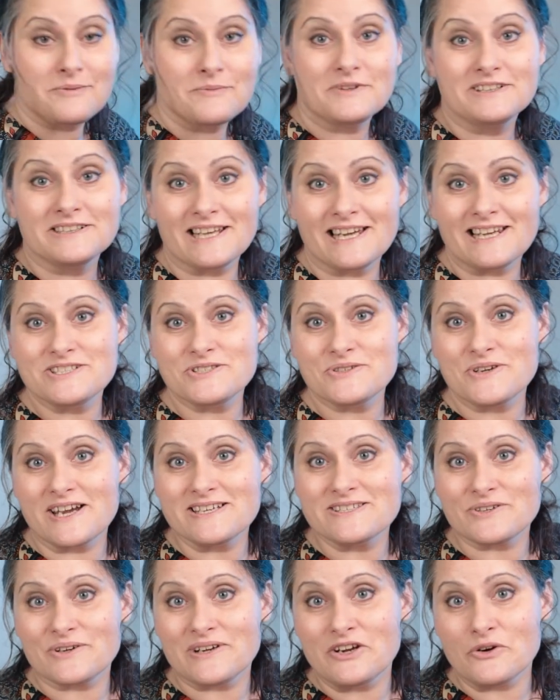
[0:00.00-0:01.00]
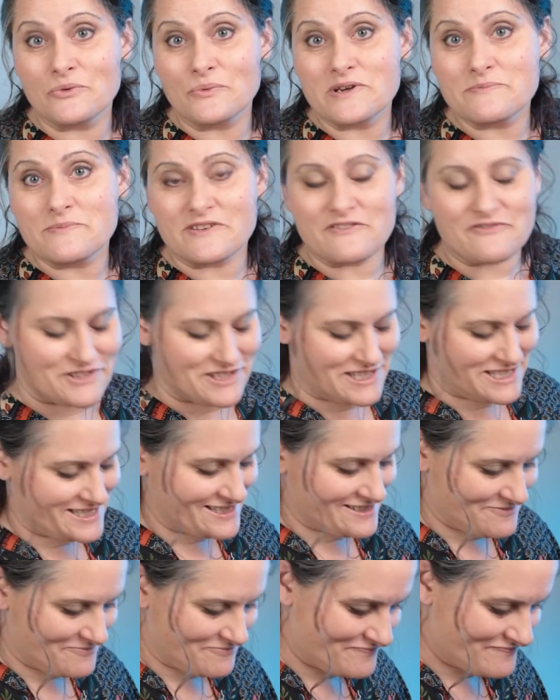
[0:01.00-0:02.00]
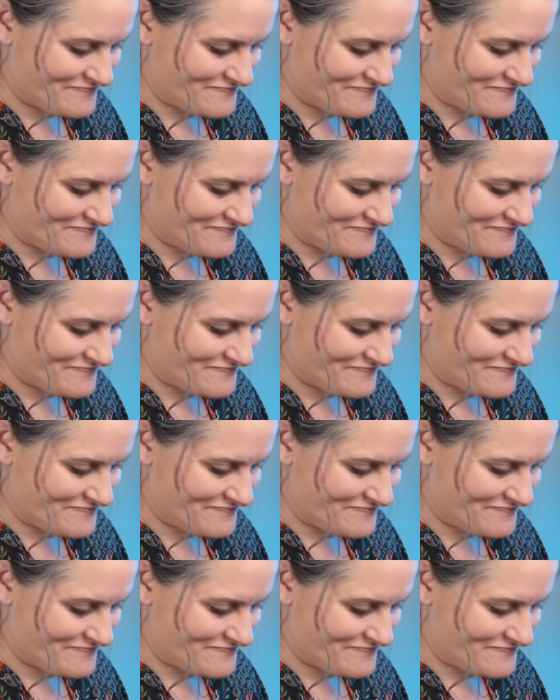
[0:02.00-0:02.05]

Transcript: Glad you guys are here with me for this.